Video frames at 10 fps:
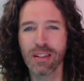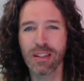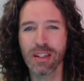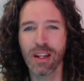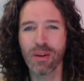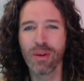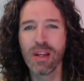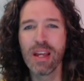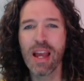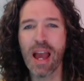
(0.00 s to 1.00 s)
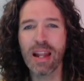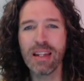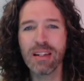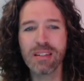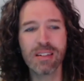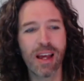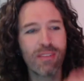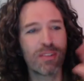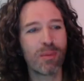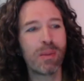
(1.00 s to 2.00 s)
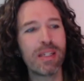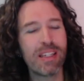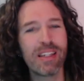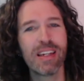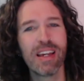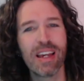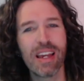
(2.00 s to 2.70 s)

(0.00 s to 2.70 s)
You know, and it doesn't have to be